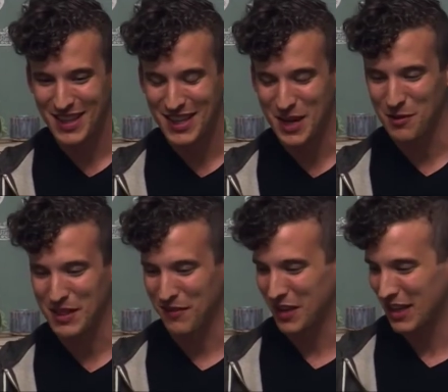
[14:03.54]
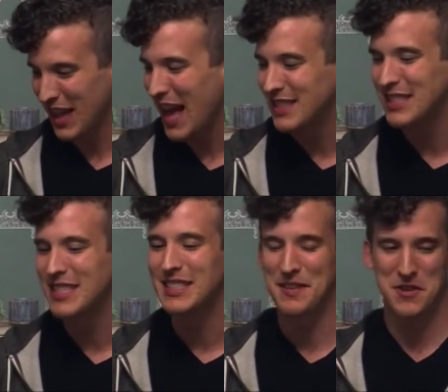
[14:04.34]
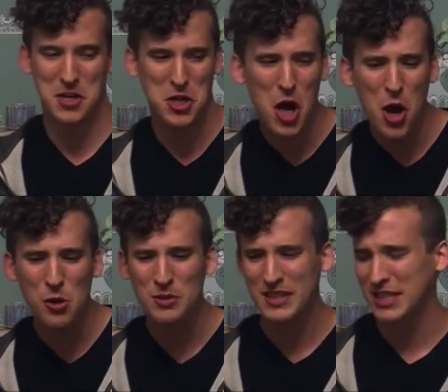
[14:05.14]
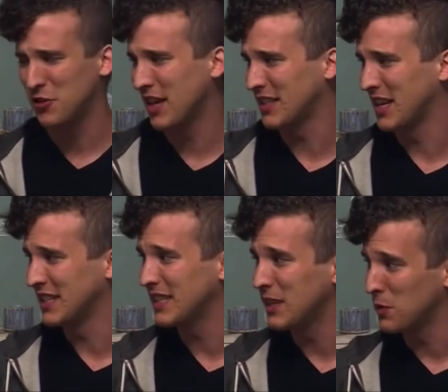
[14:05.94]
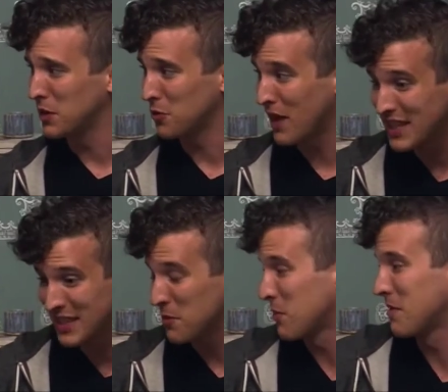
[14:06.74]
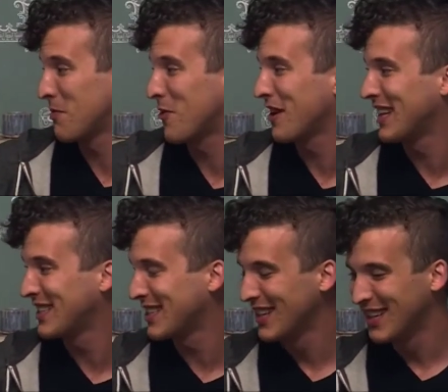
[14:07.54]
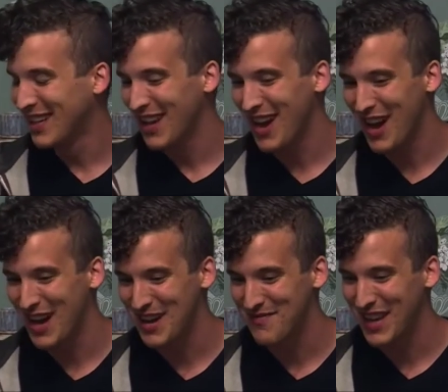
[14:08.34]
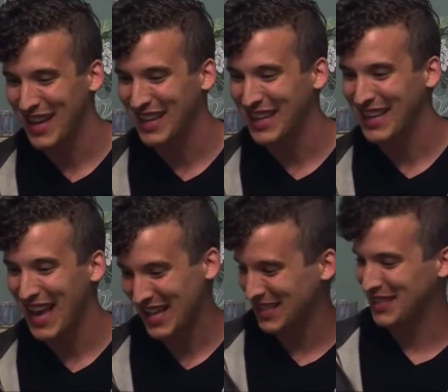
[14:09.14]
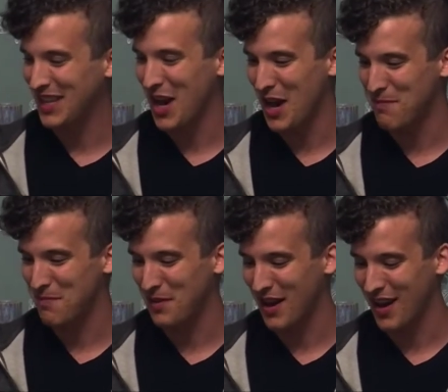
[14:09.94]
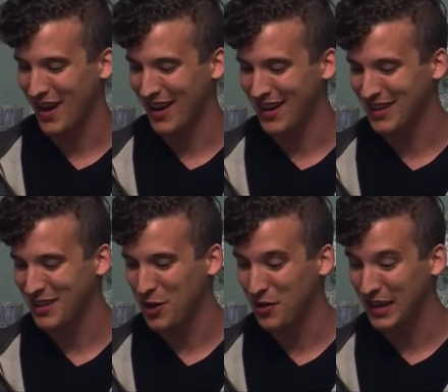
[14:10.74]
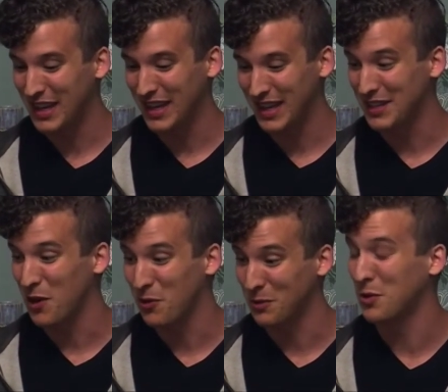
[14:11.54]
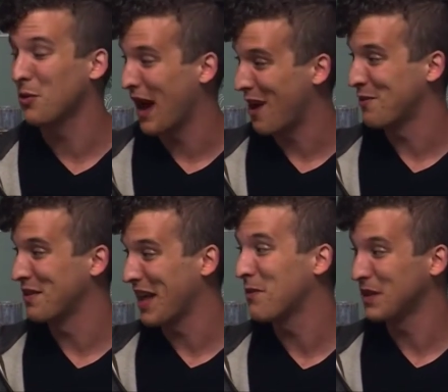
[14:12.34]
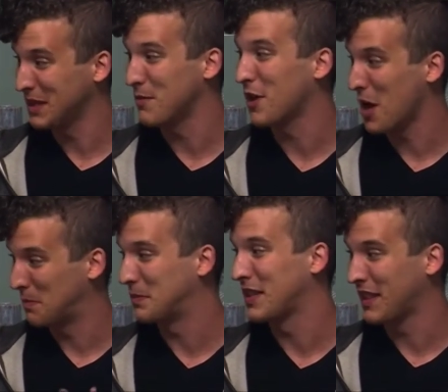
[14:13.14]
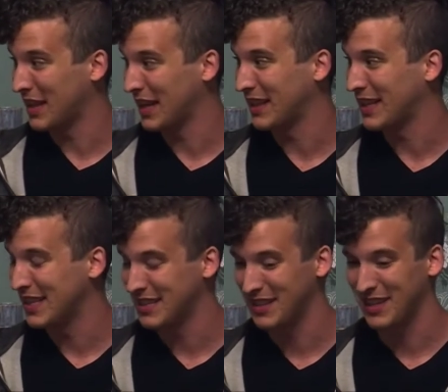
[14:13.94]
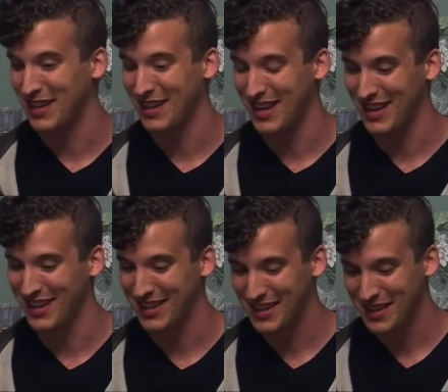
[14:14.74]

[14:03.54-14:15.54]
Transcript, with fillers: you know, different glasses, different coats. He tries on a sequin dress at one point, um, and he ends up uh, creating his own crown. That really becomes mm -hmm. the thing that he's gonna uh,